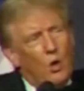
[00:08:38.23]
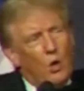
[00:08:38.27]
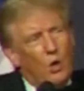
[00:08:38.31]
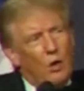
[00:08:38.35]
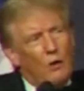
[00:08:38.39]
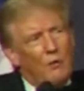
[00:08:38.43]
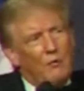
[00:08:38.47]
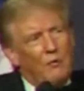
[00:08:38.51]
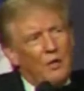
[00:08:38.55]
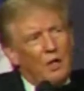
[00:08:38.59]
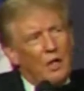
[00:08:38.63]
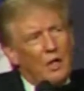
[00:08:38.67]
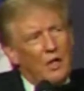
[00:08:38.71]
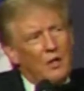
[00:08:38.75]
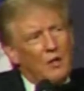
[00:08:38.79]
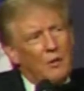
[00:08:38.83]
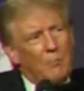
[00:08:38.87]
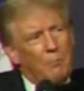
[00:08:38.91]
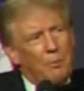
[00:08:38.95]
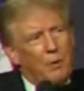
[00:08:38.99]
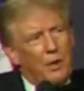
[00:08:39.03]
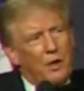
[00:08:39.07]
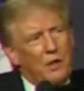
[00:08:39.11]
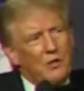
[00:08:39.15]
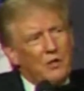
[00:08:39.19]
all of the
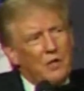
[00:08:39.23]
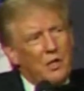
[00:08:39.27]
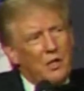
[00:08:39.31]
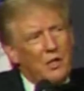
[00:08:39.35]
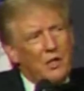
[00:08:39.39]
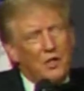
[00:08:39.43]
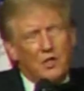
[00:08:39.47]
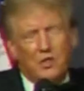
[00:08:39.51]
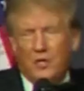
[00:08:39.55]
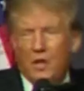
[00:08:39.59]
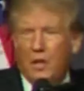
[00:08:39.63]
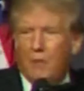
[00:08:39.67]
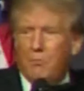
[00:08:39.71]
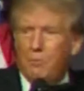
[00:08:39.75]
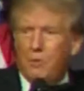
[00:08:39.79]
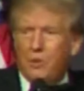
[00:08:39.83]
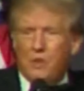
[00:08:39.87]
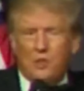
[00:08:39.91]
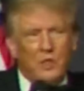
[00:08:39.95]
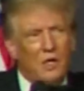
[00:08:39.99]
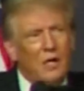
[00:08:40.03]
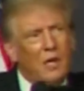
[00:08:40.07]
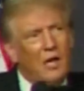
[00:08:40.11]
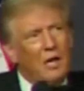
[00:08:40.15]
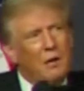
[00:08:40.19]
other presidents that
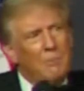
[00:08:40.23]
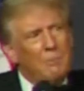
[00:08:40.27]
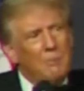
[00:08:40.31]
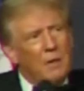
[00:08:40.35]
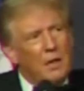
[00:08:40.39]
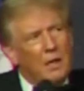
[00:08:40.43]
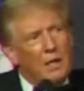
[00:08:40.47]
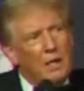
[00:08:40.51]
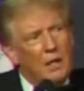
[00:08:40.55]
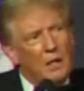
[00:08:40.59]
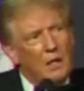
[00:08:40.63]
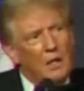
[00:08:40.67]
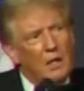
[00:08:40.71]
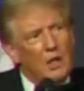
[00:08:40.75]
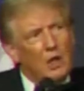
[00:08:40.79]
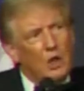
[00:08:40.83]
preceded me,